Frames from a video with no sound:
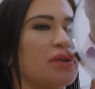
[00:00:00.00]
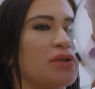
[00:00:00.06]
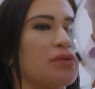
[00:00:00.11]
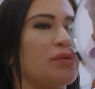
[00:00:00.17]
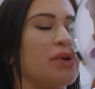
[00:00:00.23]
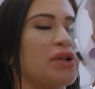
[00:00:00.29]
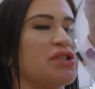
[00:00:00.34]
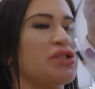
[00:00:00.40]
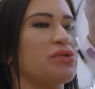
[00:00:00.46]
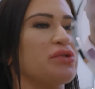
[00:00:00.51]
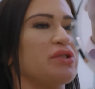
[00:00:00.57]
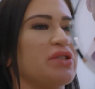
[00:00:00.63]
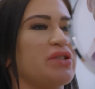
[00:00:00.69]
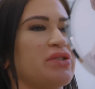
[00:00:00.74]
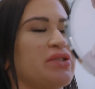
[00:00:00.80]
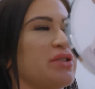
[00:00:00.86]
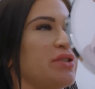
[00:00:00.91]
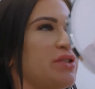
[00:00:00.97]
When so
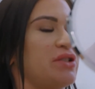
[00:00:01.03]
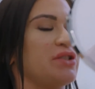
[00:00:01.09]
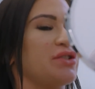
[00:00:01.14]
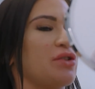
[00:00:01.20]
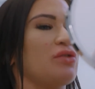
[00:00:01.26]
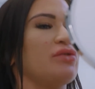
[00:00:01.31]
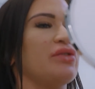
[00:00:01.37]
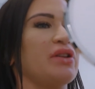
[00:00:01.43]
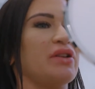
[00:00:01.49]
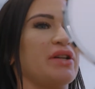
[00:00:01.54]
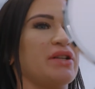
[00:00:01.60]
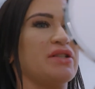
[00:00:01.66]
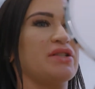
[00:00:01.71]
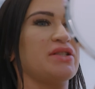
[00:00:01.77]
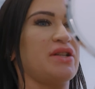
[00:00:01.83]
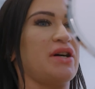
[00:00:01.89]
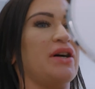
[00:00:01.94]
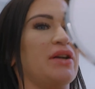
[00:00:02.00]
does the dissolving
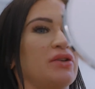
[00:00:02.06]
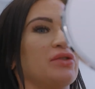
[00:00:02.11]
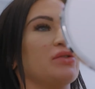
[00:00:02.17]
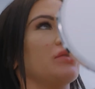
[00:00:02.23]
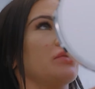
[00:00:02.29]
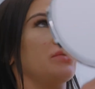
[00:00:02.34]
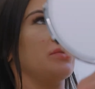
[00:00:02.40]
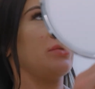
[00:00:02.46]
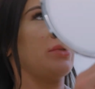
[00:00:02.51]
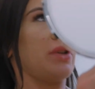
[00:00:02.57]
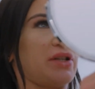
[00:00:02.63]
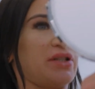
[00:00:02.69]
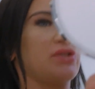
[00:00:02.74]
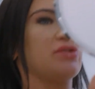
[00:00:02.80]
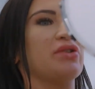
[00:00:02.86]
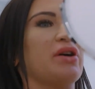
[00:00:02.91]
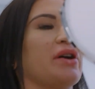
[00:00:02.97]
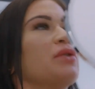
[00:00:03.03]
like start
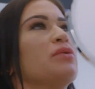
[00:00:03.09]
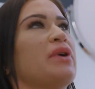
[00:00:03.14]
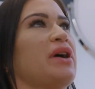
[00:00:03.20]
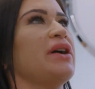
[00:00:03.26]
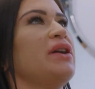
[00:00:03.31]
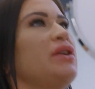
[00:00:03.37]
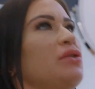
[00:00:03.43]
like straight away?